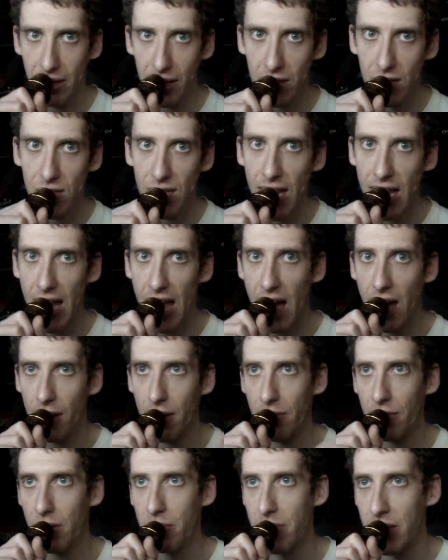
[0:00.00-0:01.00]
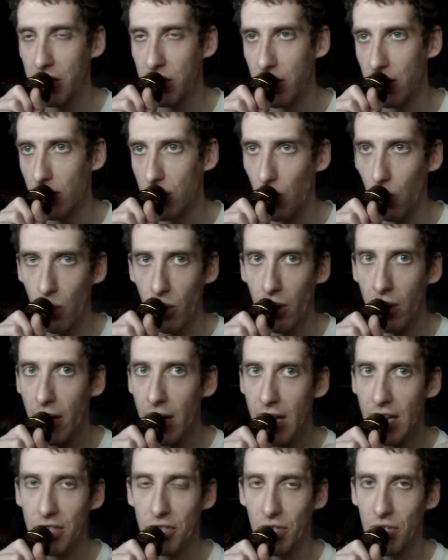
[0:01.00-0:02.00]
let's say, out of the missions, or
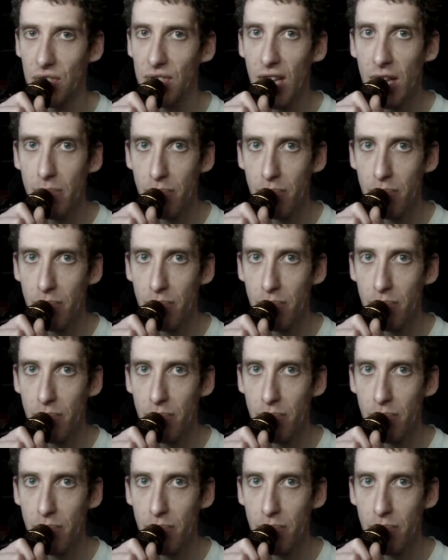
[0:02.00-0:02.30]
just